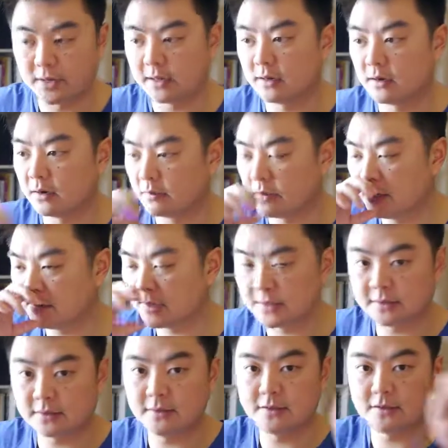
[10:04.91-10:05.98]
other enemy,
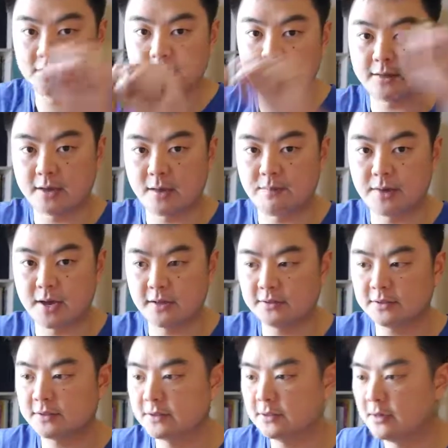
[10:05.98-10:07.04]
basically, so we get that
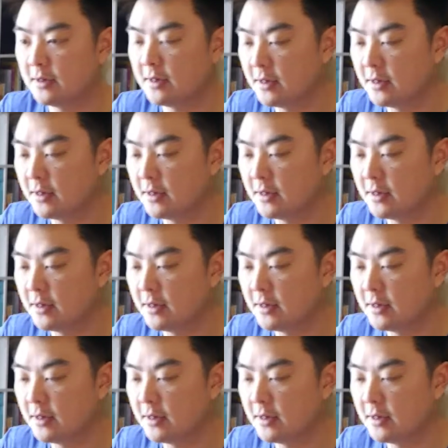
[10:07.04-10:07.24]
bounce.